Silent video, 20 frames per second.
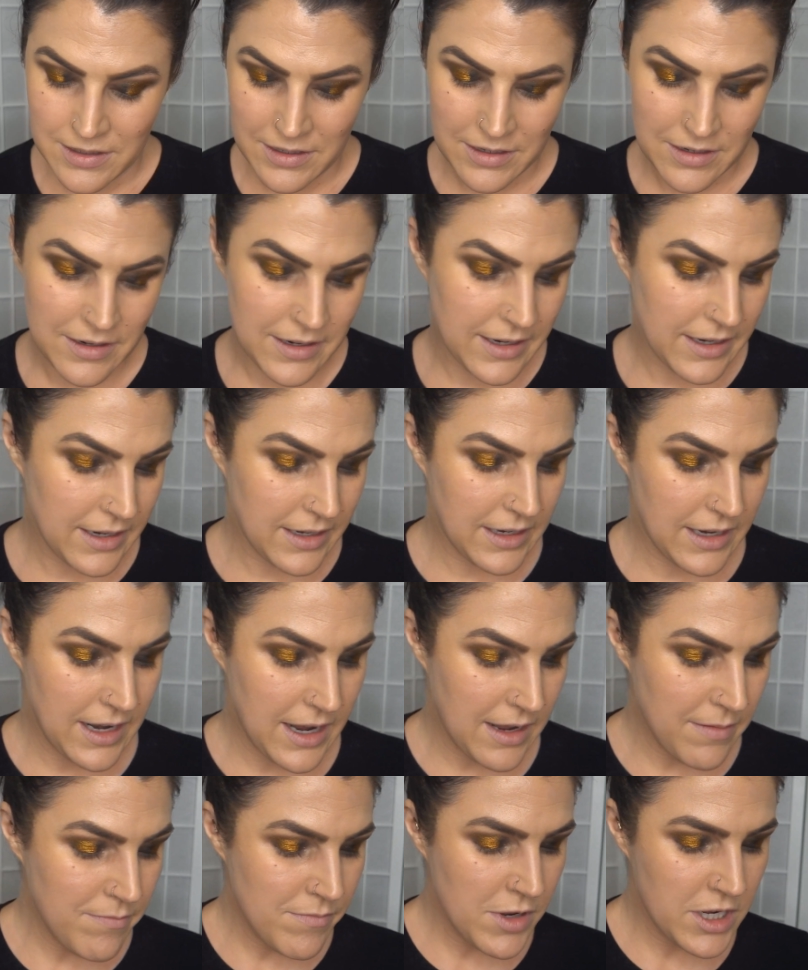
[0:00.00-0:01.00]
All right, and I
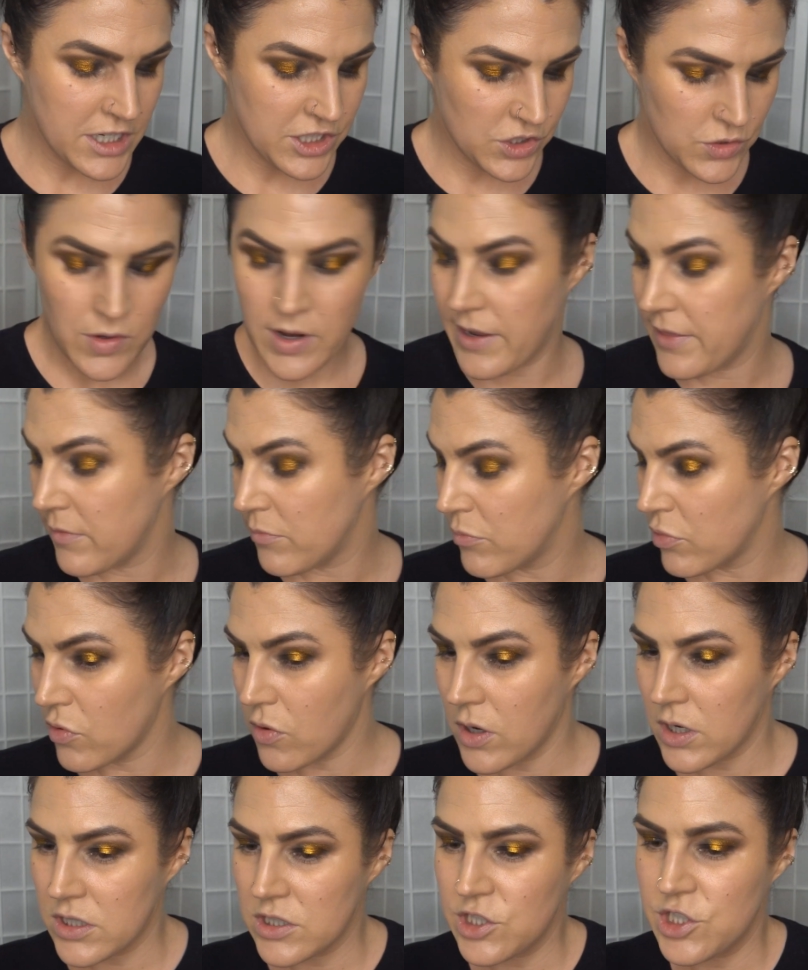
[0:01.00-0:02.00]
am gonna try the
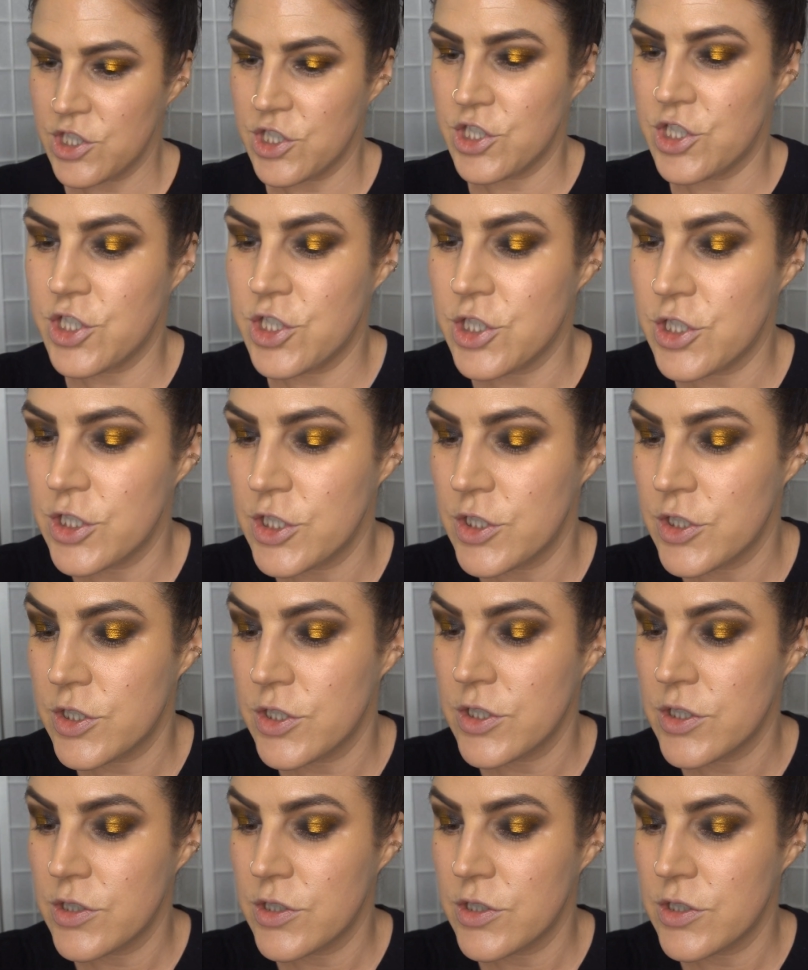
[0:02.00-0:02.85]
brush.